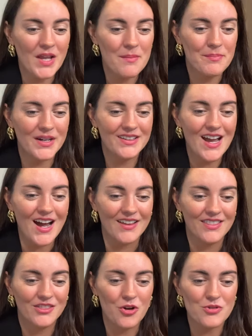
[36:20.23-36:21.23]
but yeah,
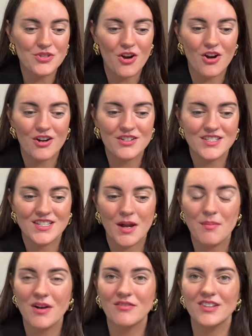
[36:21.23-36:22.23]
those are
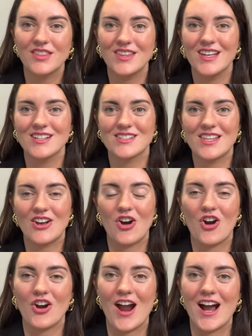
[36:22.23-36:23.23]
some of the things that
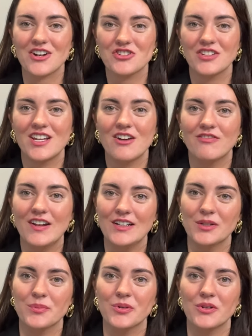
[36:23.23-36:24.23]
are actually
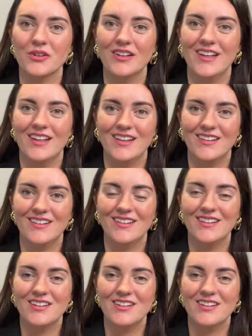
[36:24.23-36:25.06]
available in